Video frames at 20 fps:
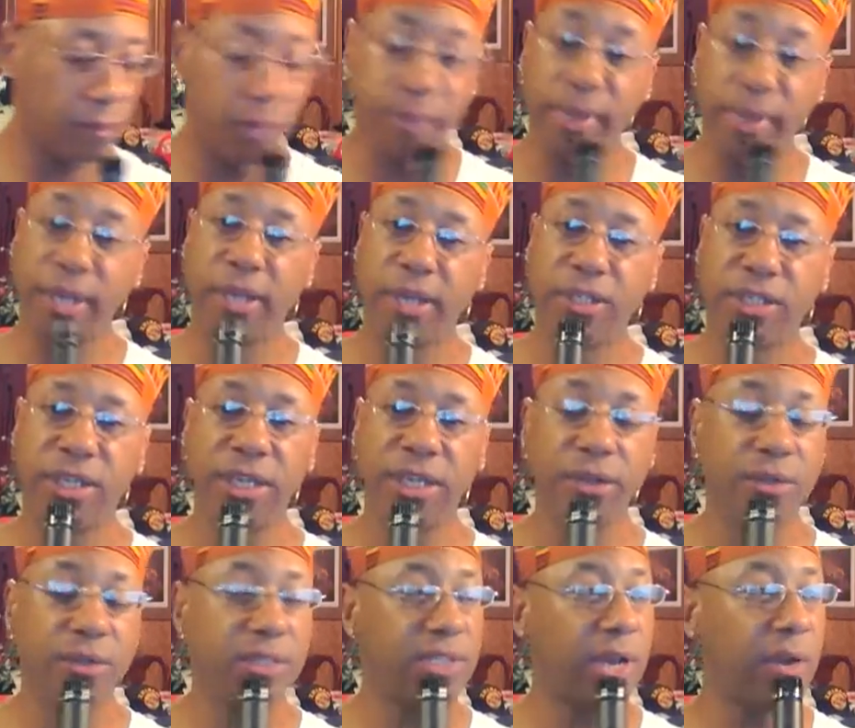we've been
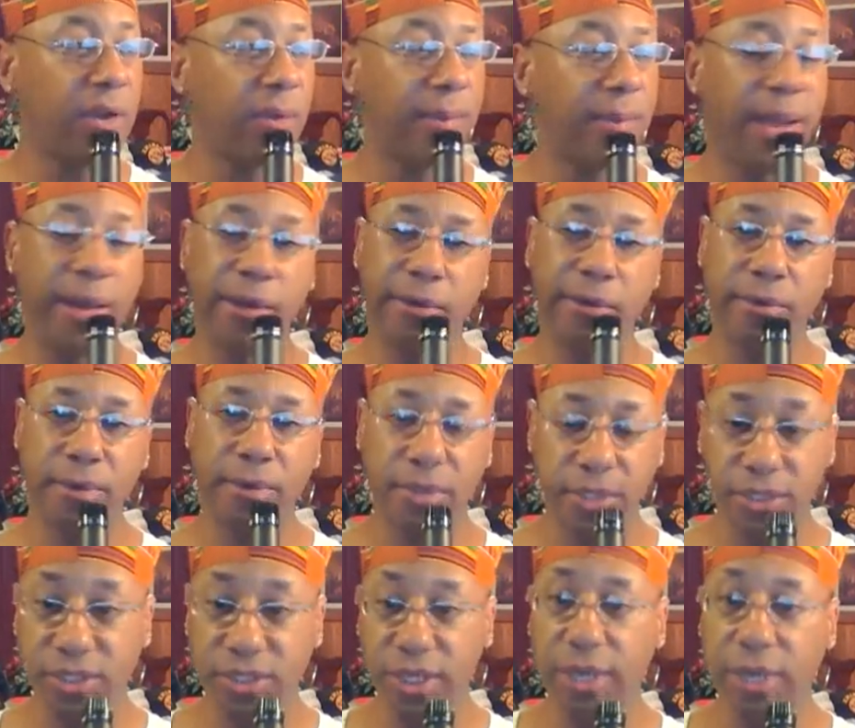continuing to talk about,
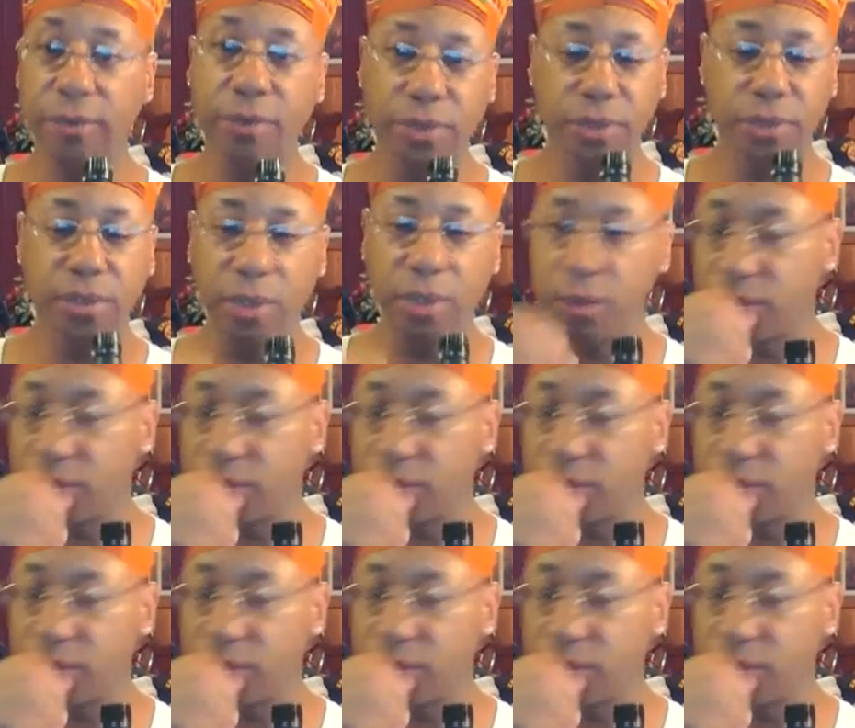continue,